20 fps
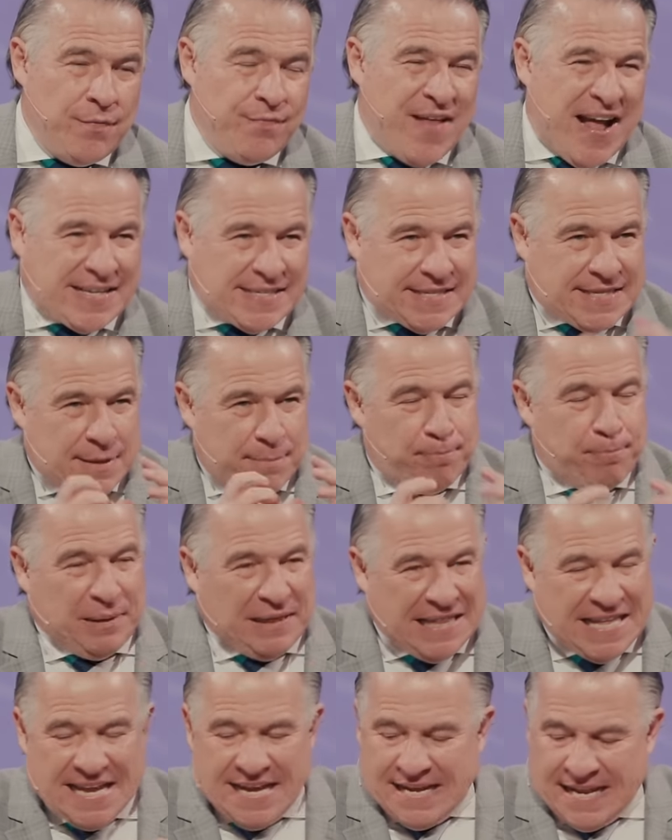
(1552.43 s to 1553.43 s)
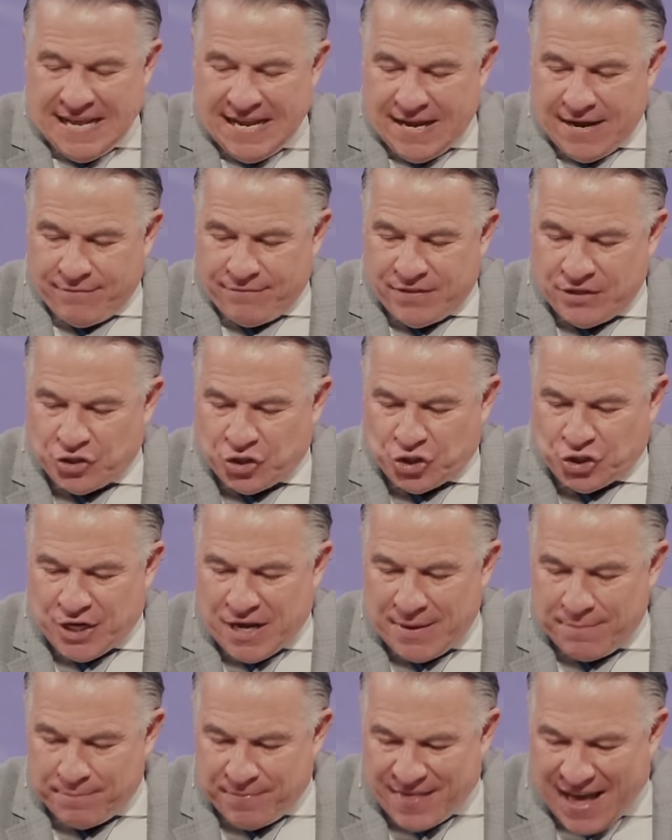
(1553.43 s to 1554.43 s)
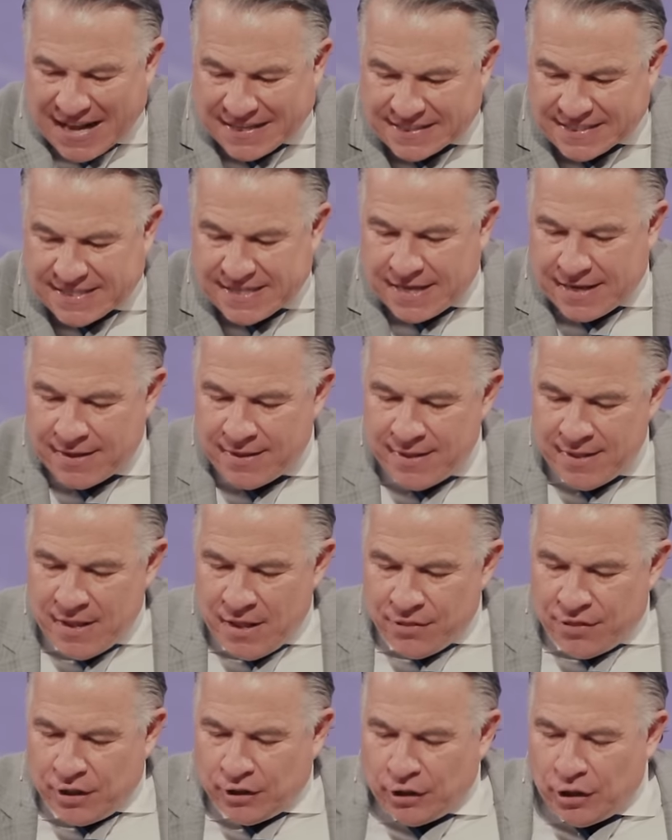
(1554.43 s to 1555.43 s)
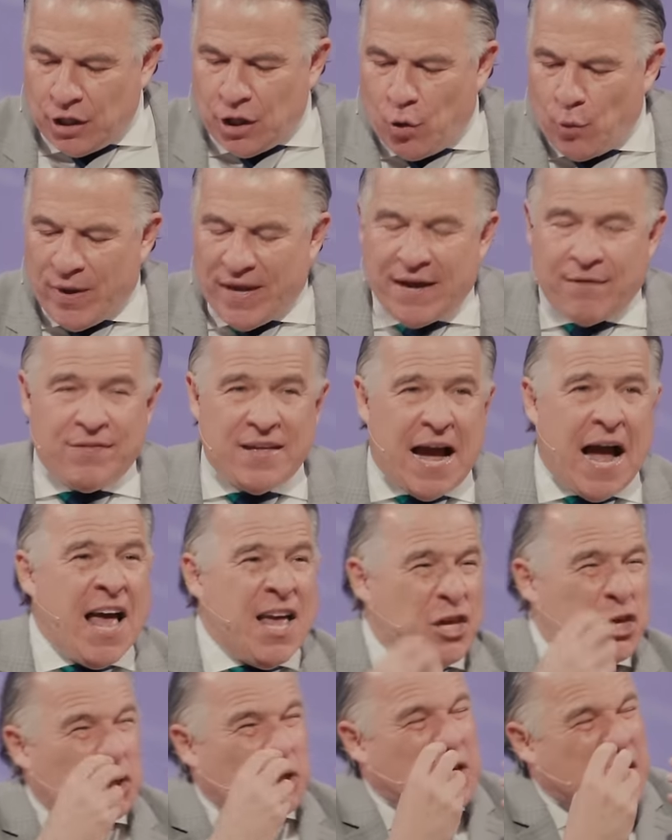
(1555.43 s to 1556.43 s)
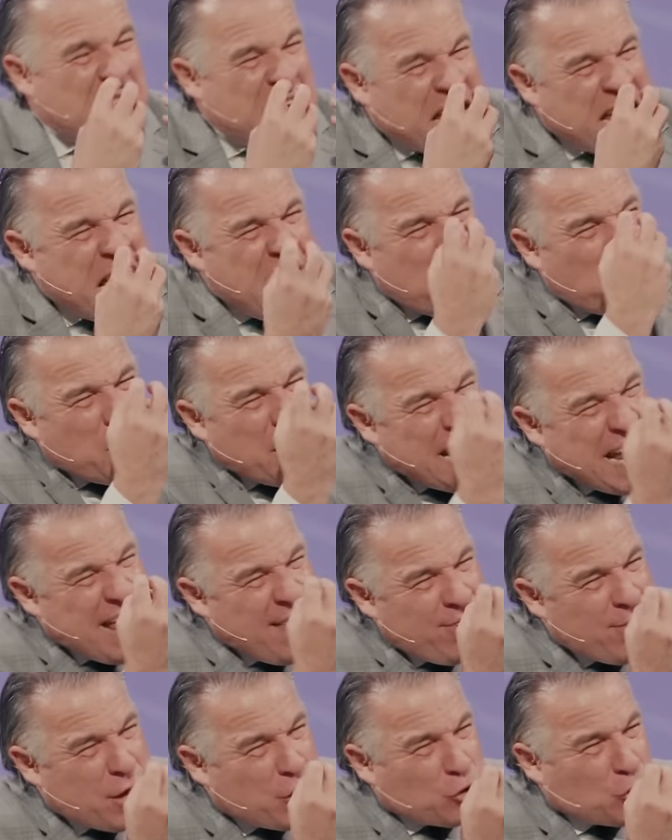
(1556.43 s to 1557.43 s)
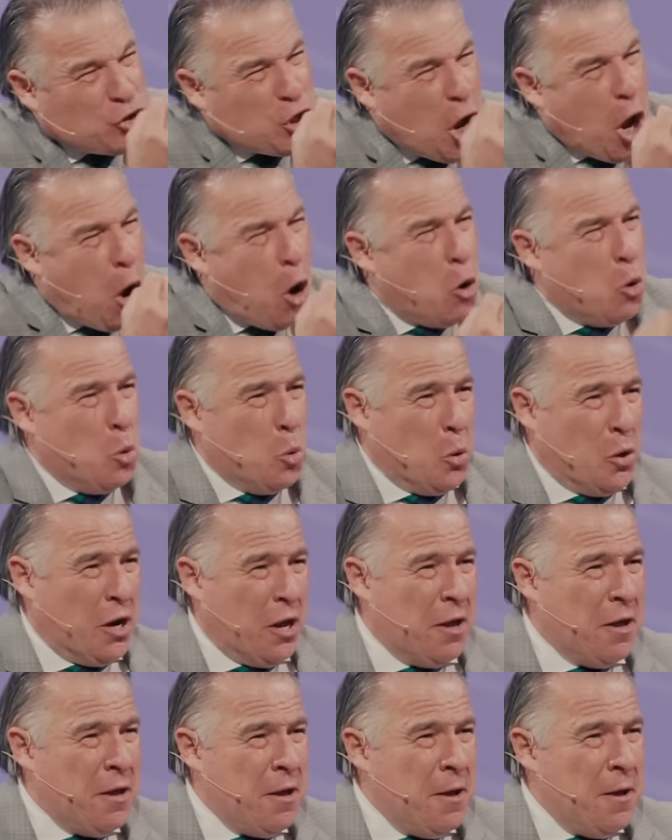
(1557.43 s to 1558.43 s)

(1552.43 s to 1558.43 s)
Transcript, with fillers: That's the bleating of the sheep. That's the, the lowing of the eye. You'll hear it in their tone.